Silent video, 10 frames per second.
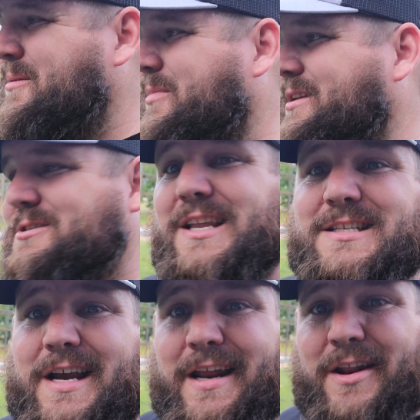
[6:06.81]
But these are
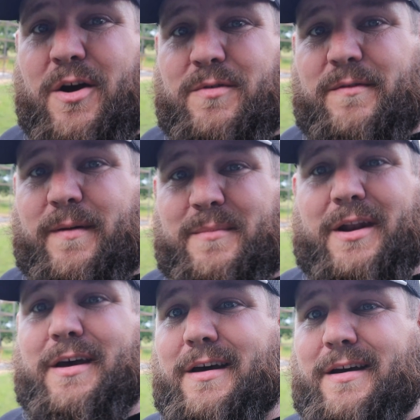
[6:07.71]
things I got to get over if I'm
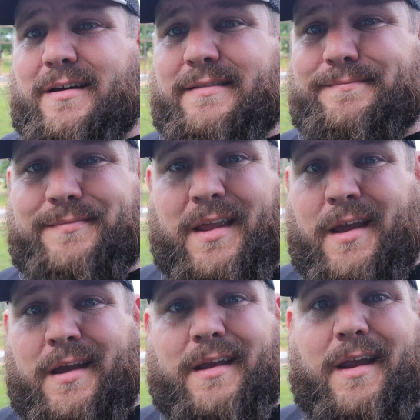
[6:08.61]
gonna
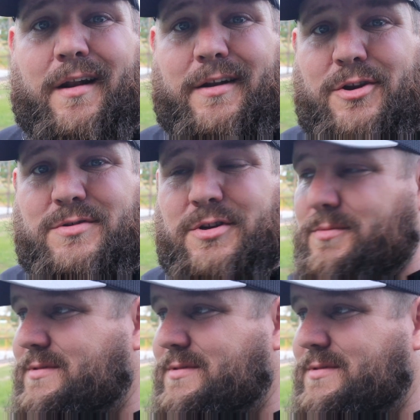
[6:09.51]
get on YouTube.